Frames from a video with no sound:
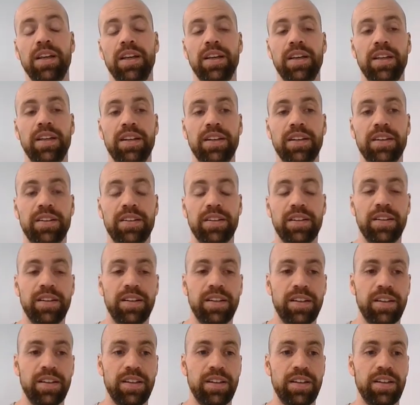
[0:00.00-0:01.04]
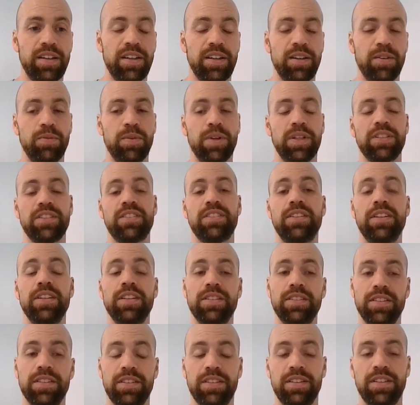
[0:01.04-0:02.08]
And once
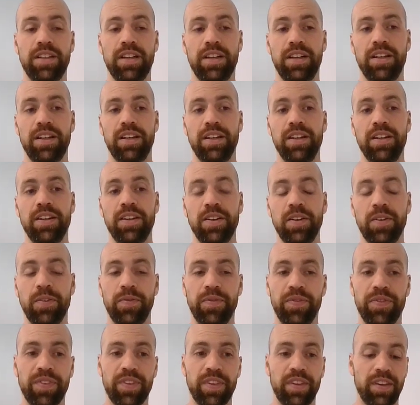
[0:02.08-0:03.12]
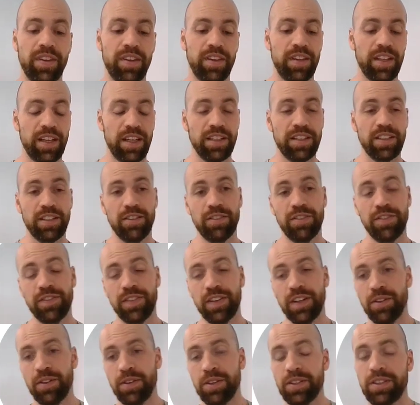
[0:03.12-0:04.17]
this is done, data
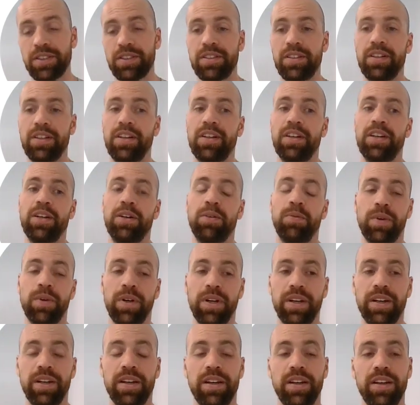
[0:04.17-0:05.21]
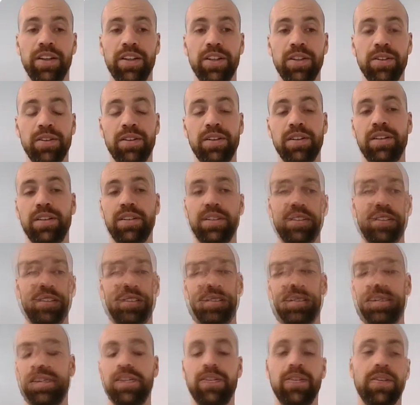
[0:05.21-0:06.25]
flows via your
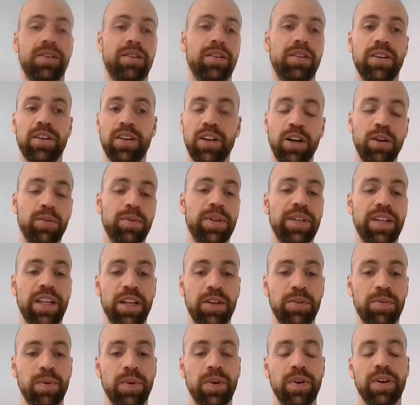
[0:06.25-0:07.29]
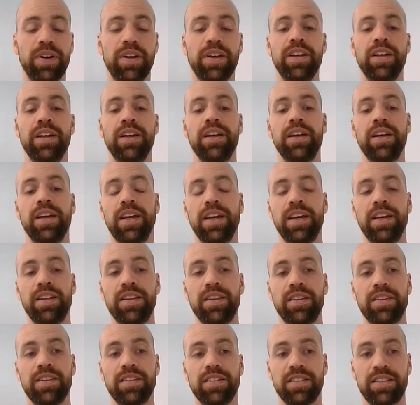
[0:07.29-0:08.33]
local or global network,
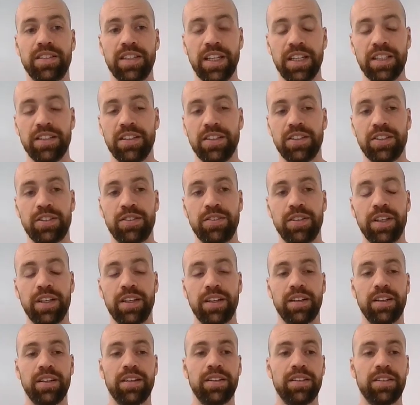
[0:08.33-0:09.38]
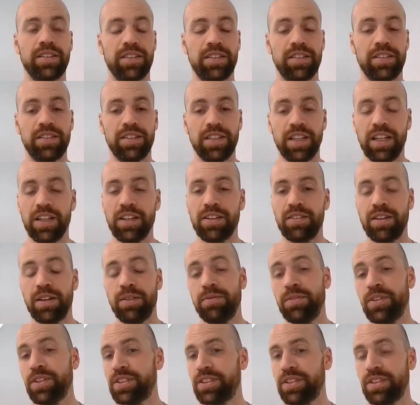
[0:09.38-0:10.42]
and this data string, this
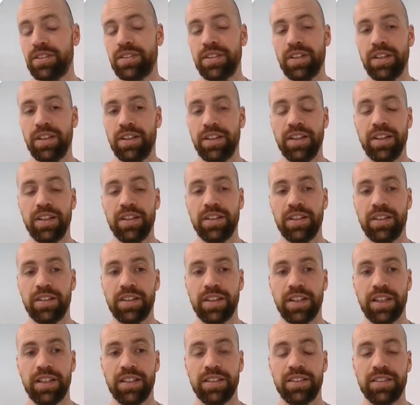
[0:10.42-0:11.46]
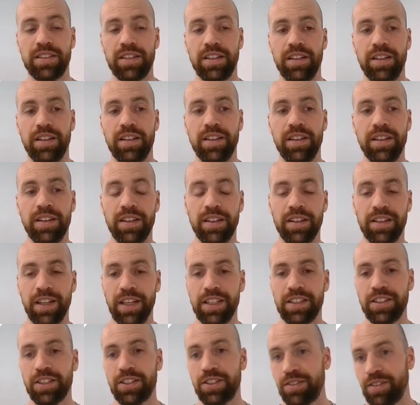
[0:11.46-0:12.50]
telegram, which is at the end nothing else than a
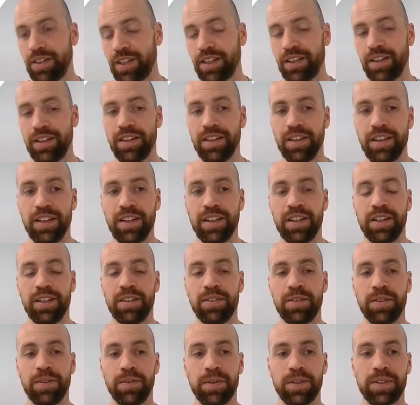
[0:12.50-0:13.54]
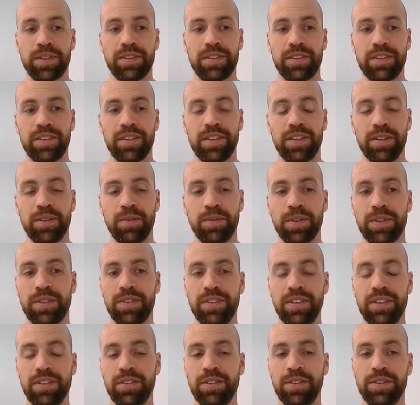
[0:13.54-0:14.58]
data string with
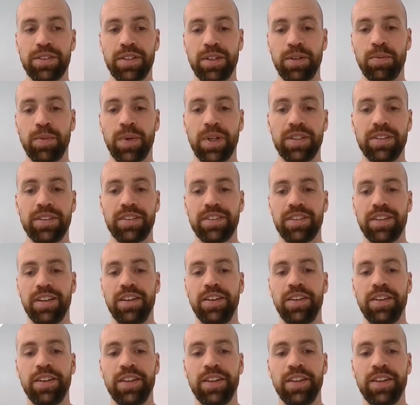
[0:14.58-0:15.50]
zeros and ones,